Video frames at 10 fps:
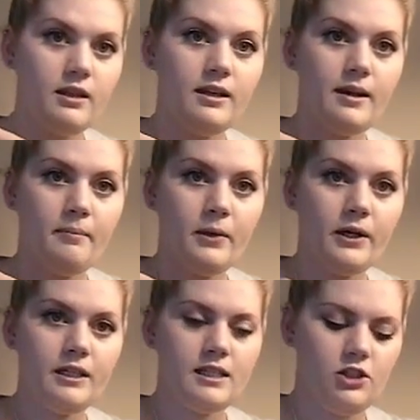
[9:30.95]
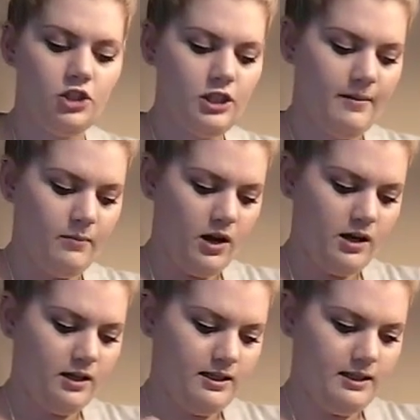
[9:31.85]
the numbers and
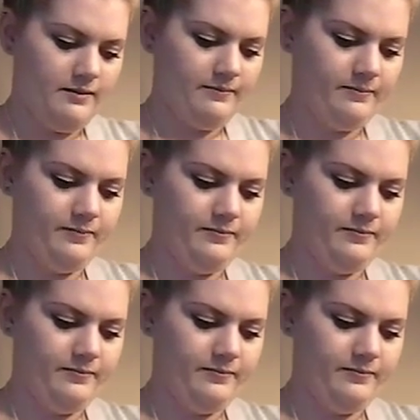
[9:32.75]
shamrocks. And...